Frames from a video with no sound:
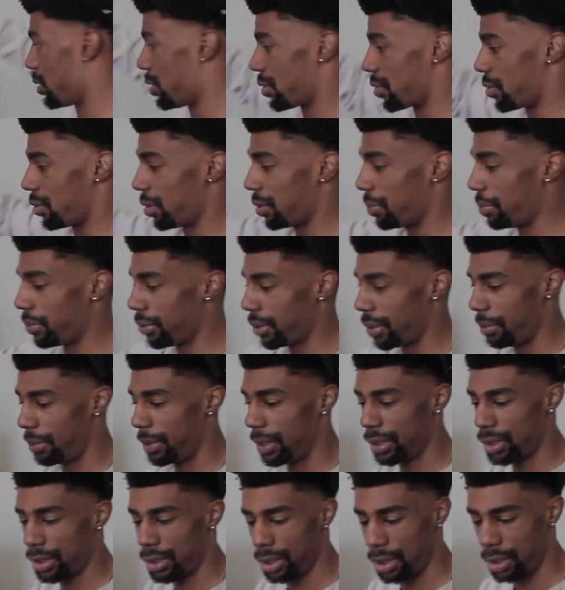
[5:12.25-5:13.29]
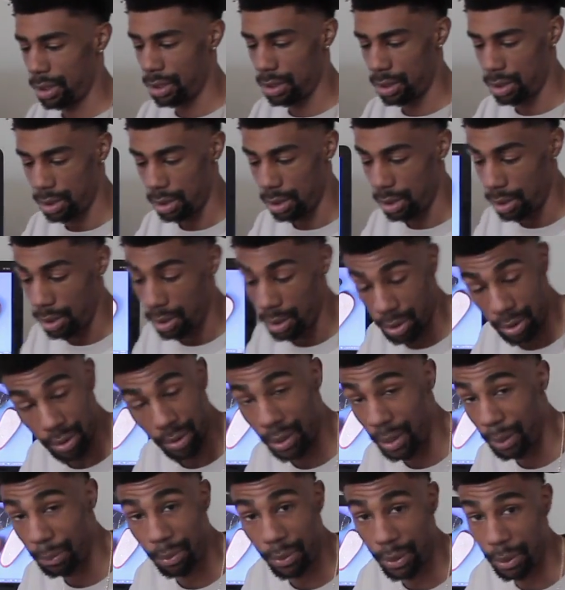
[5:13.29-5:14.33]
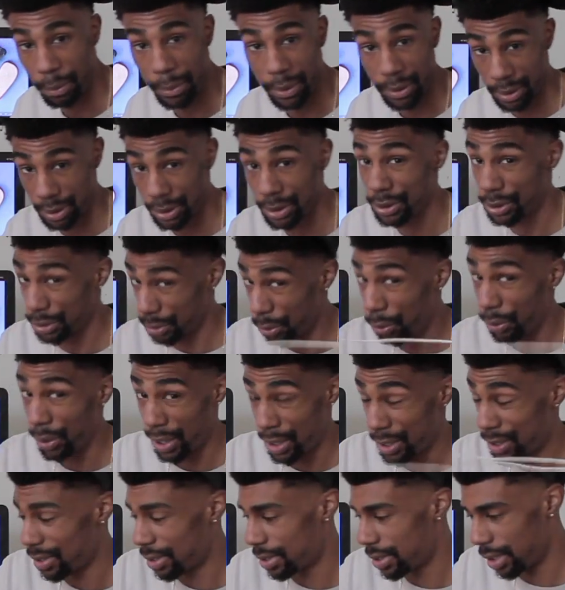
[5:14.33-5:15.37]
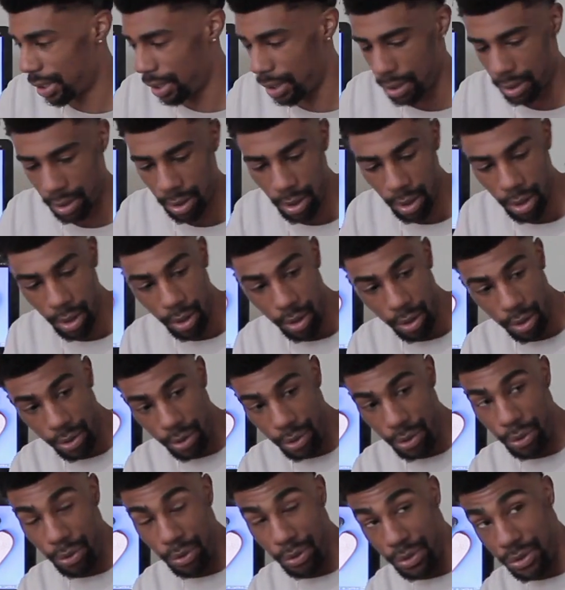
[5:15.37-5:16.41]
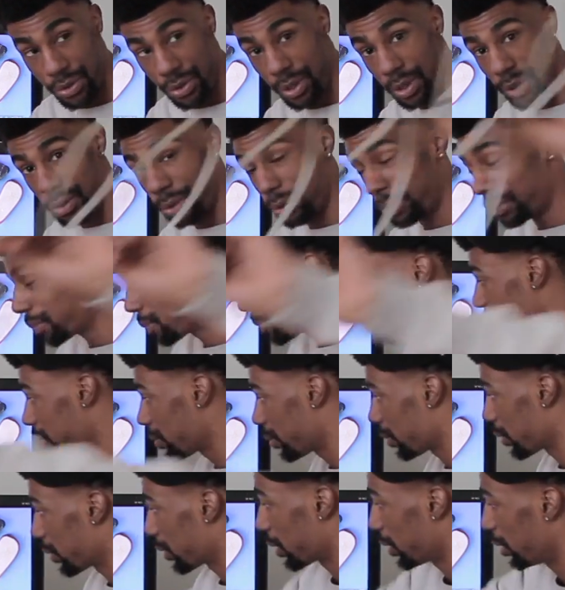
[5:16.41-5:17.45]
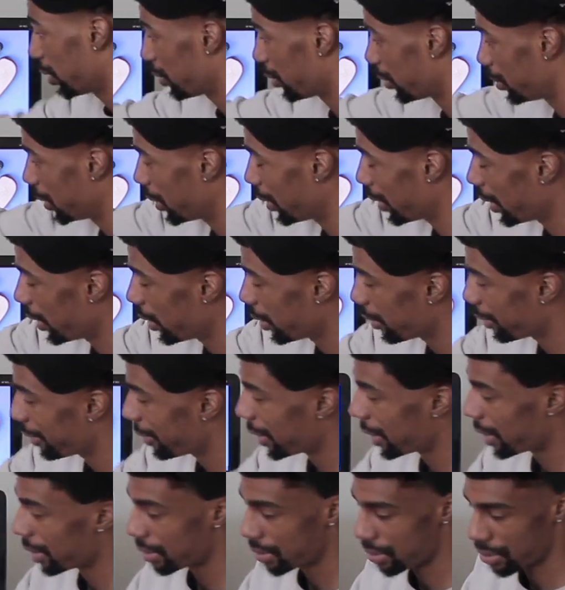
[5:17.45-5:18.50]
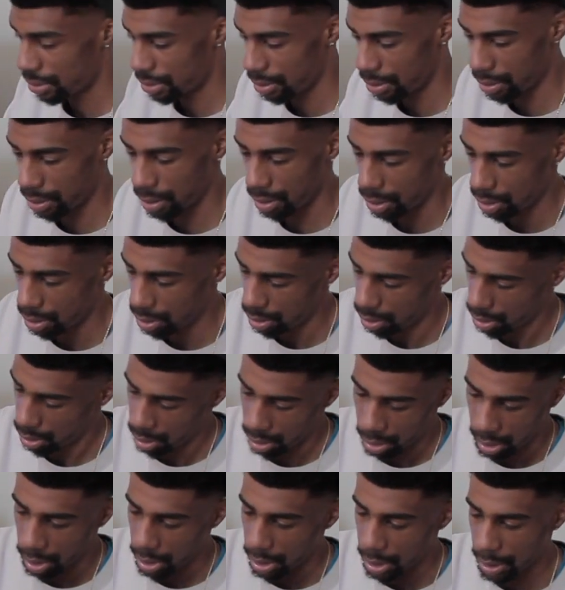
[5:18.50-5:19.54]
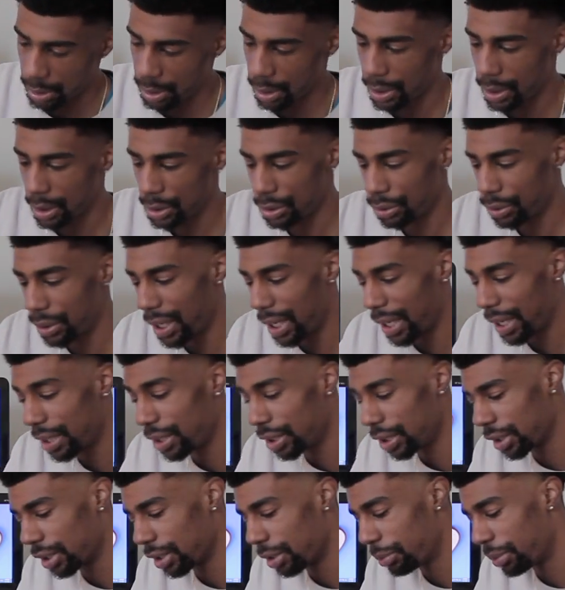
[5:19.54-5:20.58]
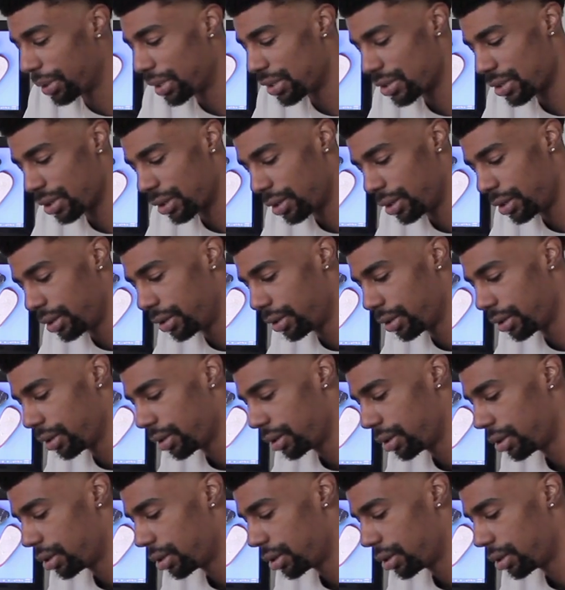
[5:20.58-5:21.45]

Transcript: is going to pretty much take, not pretty much, it's going to take your signal, your interface, your anything that you got hooked up into here,